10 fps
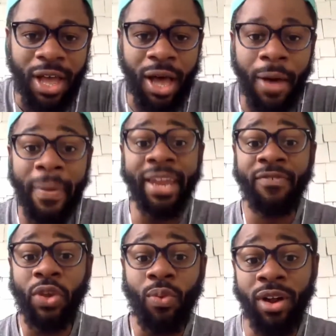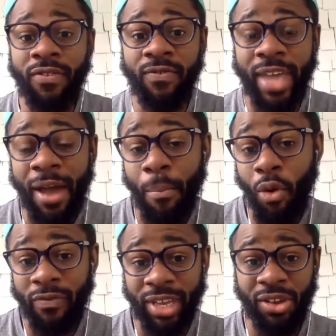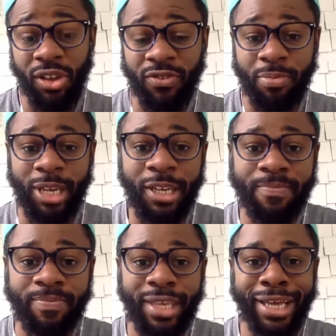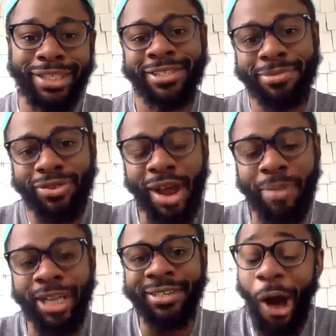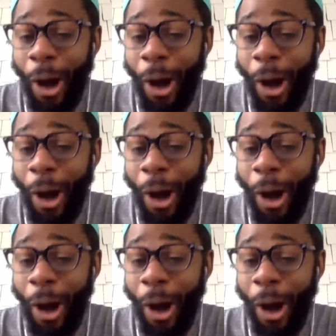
And if you want to get more videos from me, hit the subscribe button.